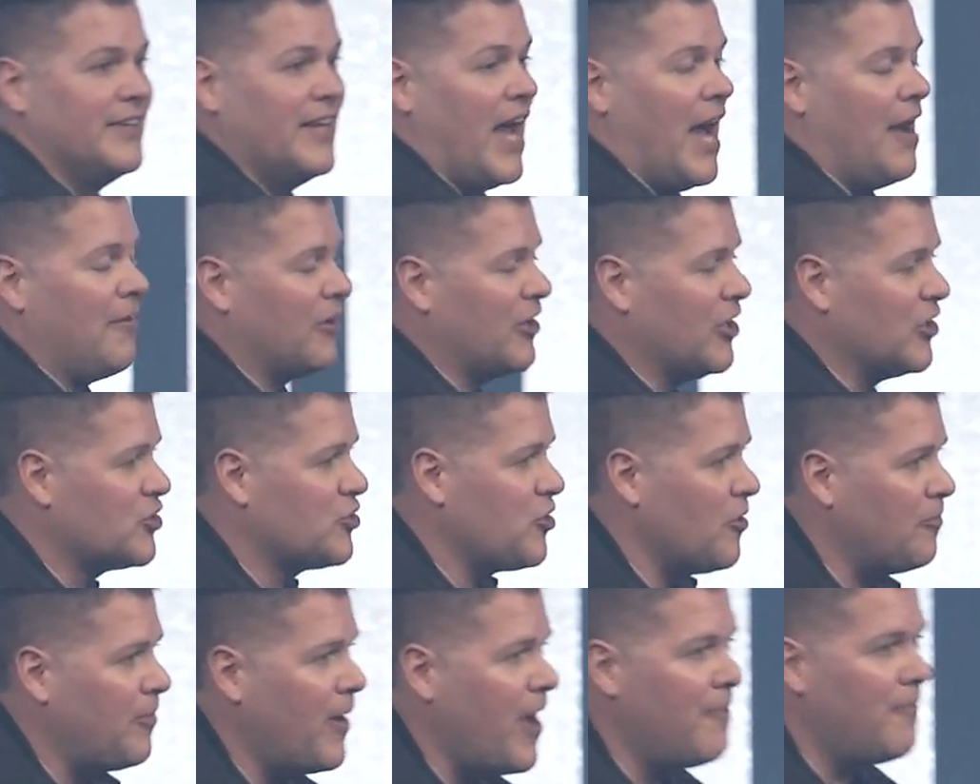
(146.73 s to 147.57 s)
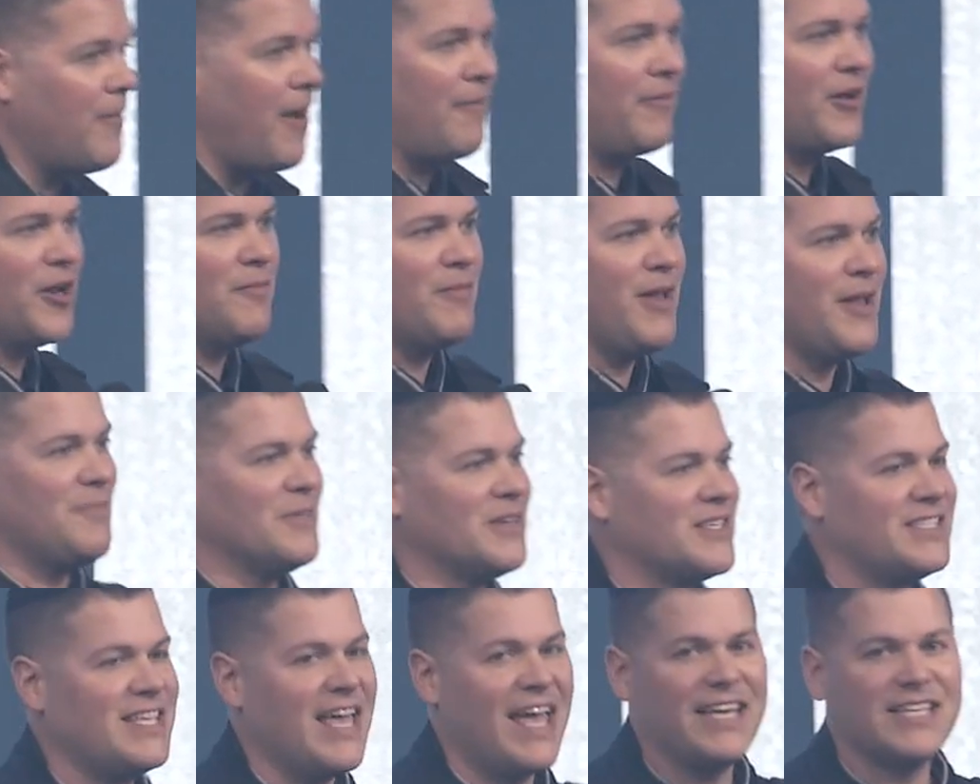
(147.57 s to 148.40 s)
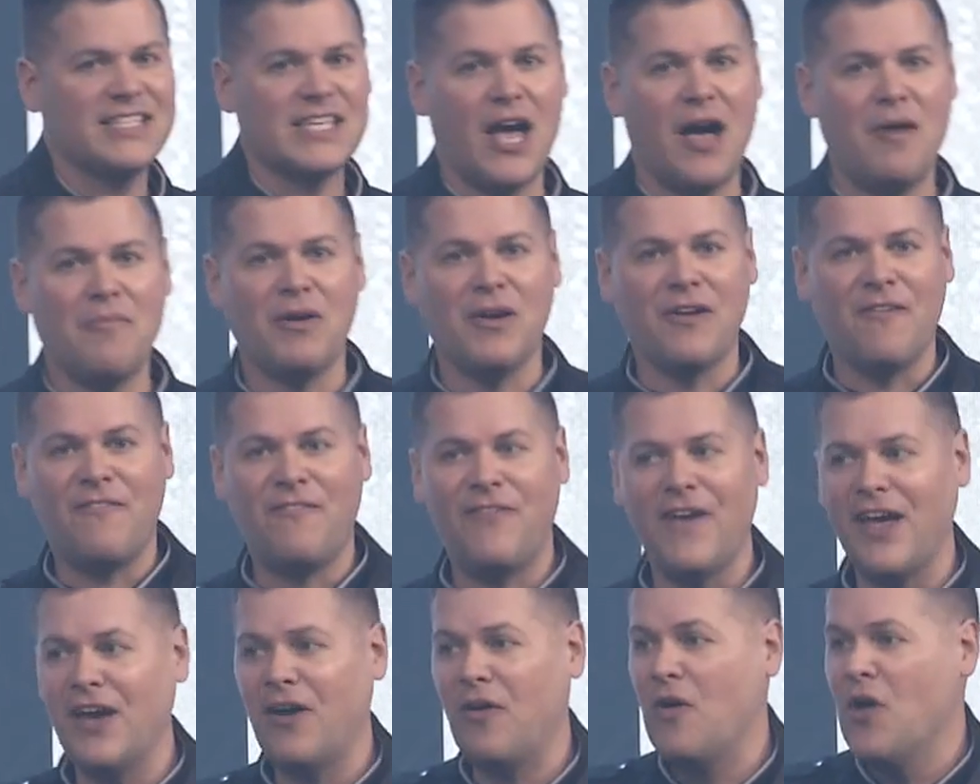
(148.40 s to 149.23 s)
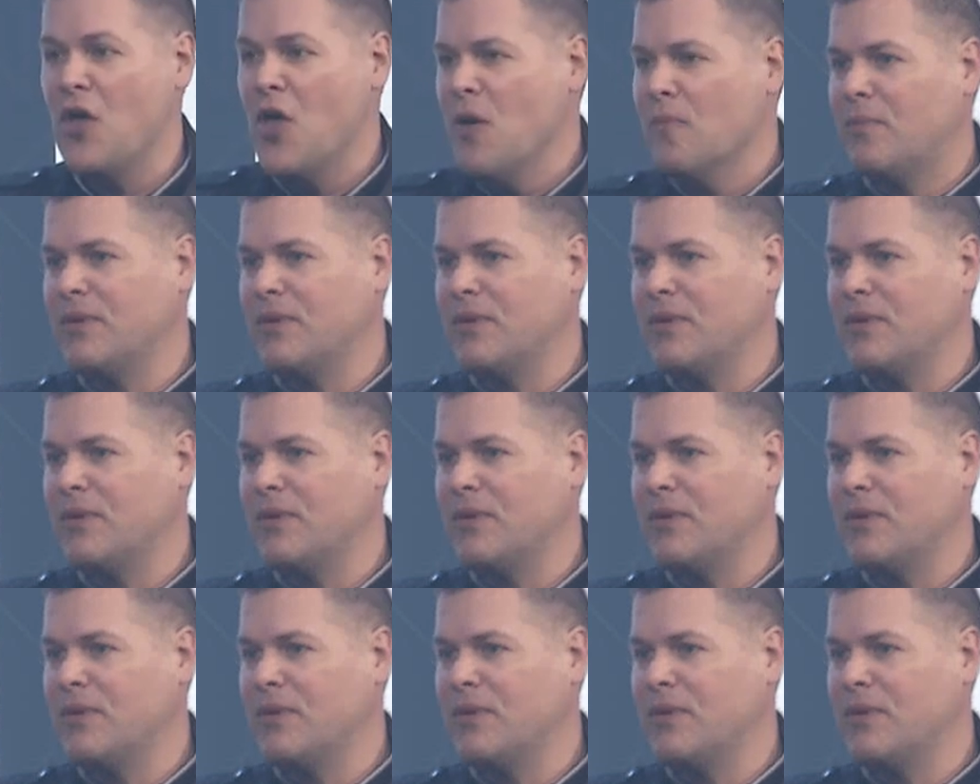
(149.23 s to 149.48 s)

I'm going to trip up. I'm going to make mistakes. I'm going to fail.